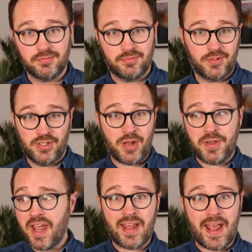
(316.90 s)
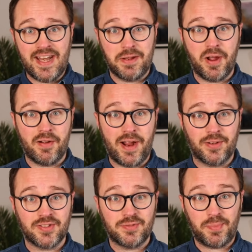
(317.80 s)
You don't get that anywhere
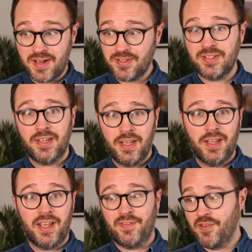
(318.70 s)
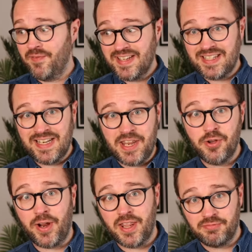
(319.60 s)
else. Plus, if you invest in it, you'll
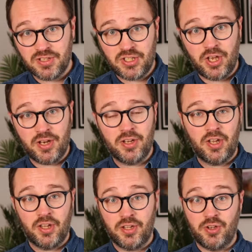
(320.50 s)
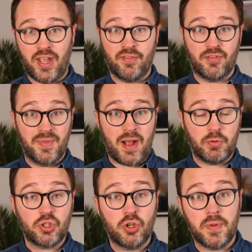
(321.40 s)
get the return that you'll get from that,
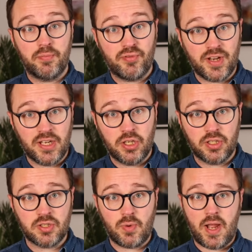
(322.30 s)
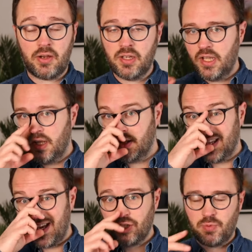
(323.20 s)
which could be pretty good as well. The
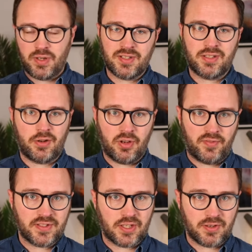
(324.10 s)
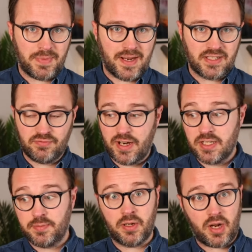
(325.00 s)
cash ones don't offer such amazing rates,
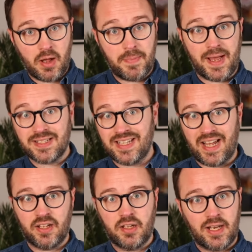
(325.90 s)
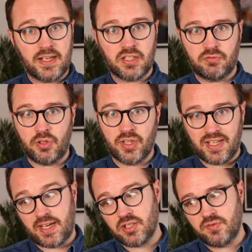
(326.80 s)
but I'll come back to that later on, the
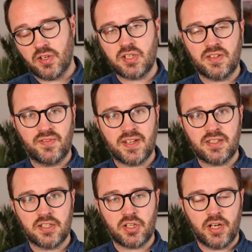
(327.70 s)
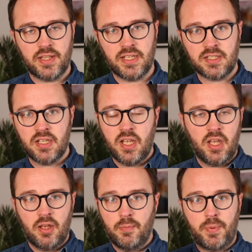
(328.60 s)
cash versus investing side of things.
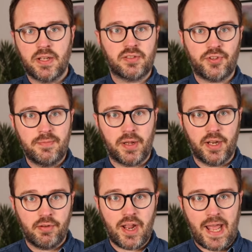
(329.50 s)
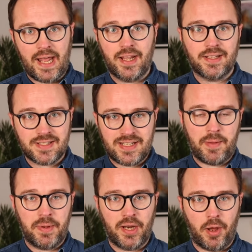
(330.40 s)
But it's free money, right? Snap
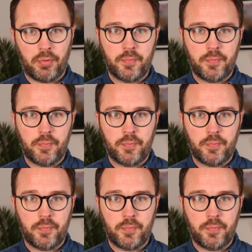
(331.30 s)
it up.